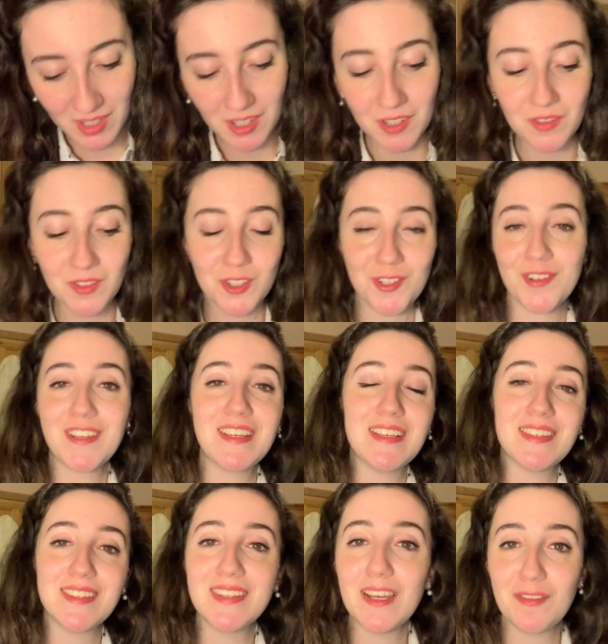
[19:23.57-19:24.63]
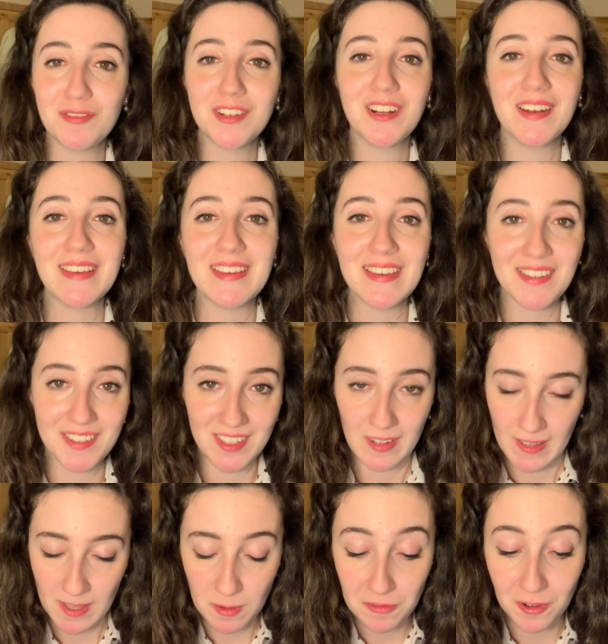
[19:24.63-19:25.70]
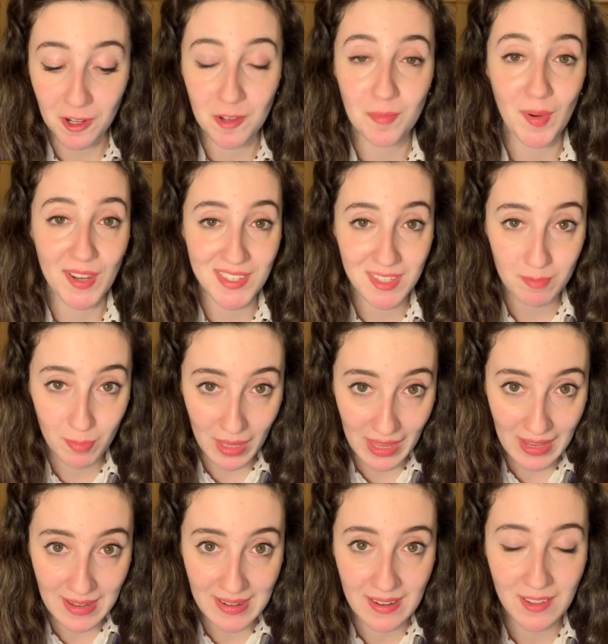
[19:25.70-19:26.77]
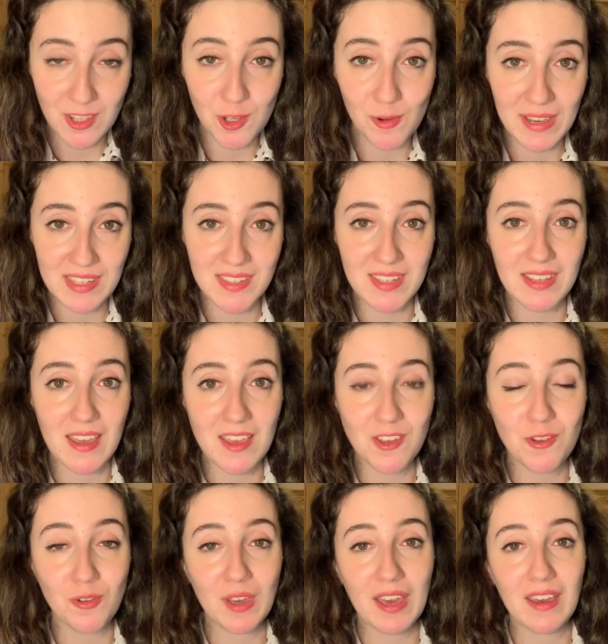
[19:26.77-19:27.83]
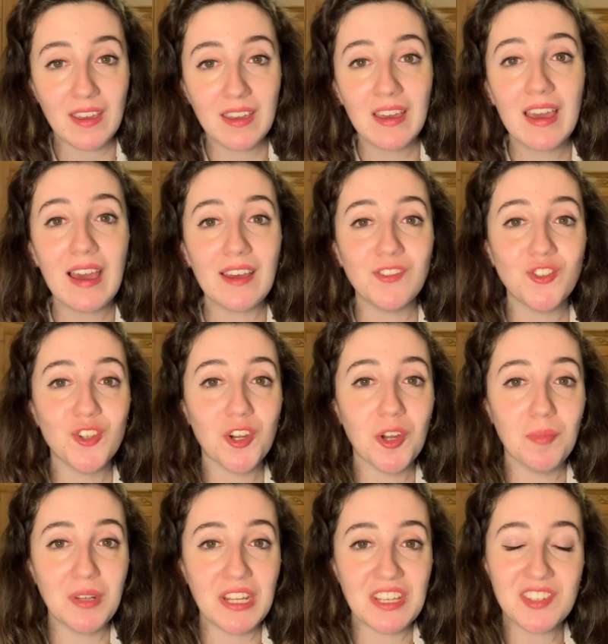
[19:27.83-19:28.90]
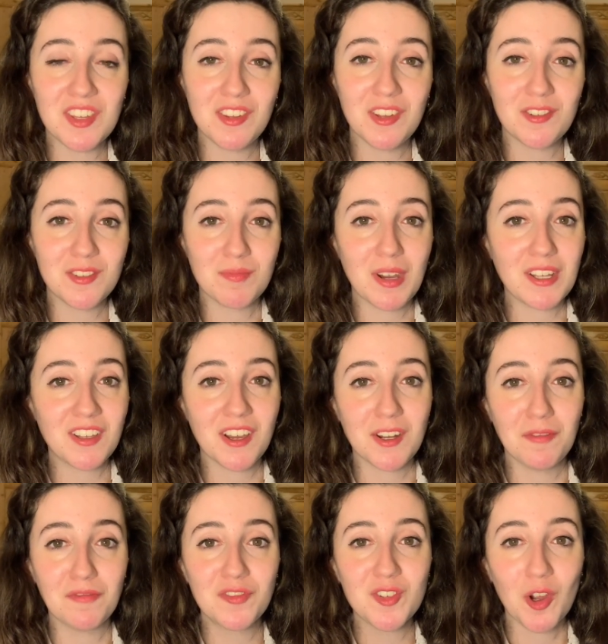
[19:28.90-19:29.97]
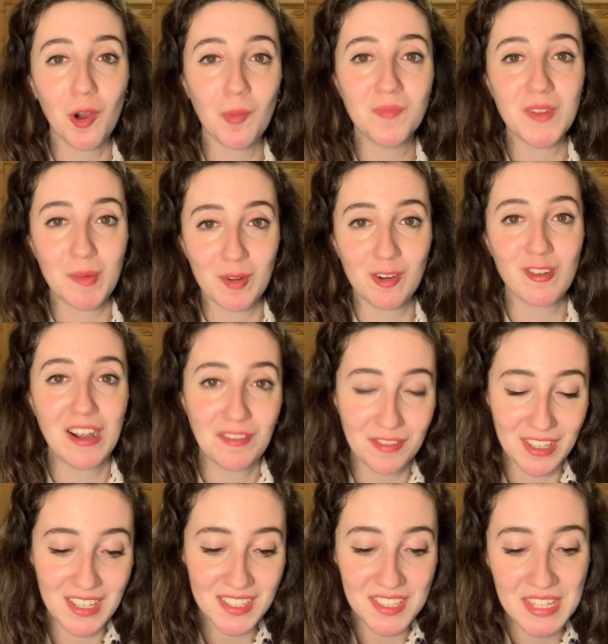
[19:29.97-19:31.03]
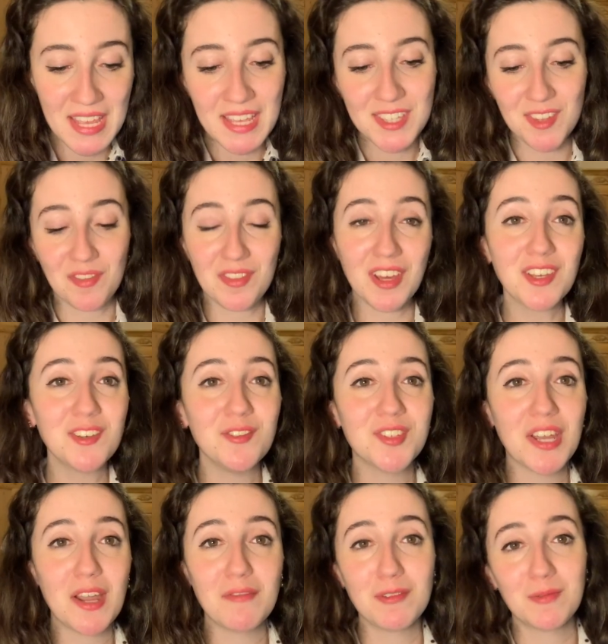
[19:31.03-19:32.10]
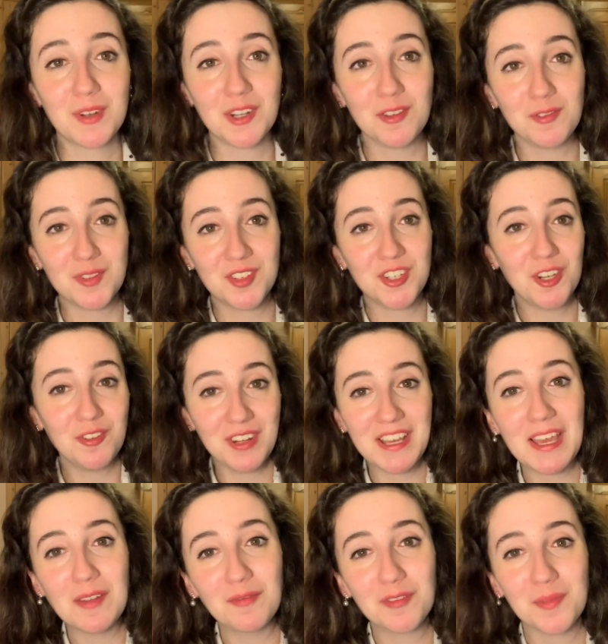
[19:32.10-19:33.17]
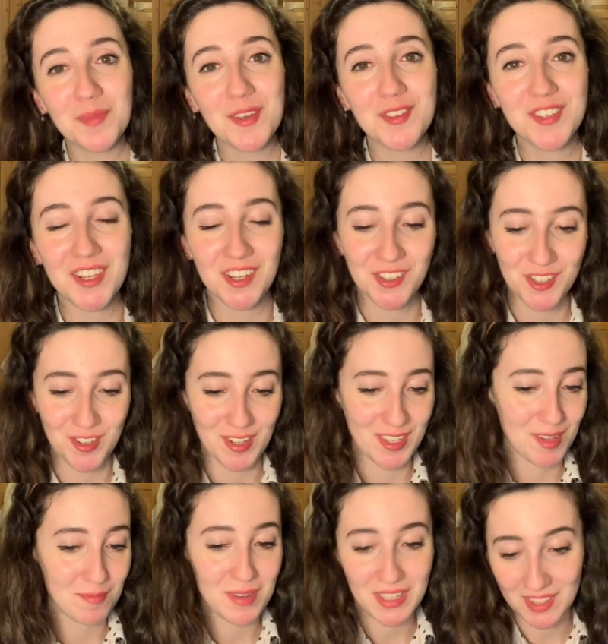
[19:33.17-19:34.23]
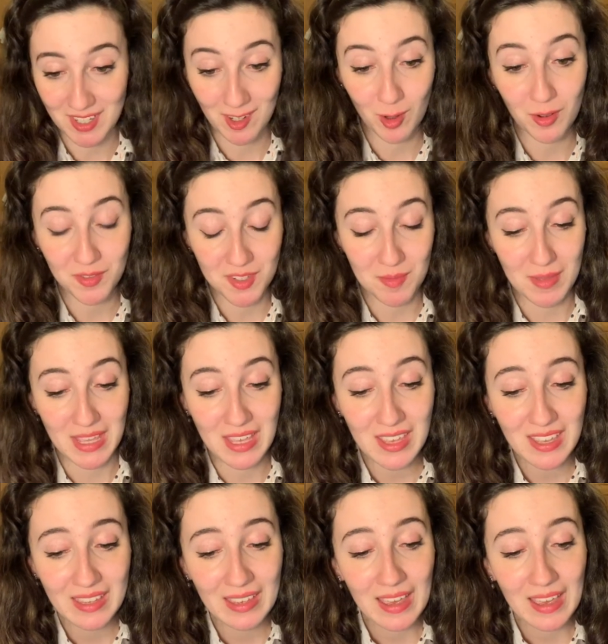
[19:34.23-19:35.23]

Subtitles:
country is definitely Italy, followed by Spain, USA, UK and Germany. So those are my kind of top demographics. So thank you to everyone who's tuning in from those countries. It means a lot to me.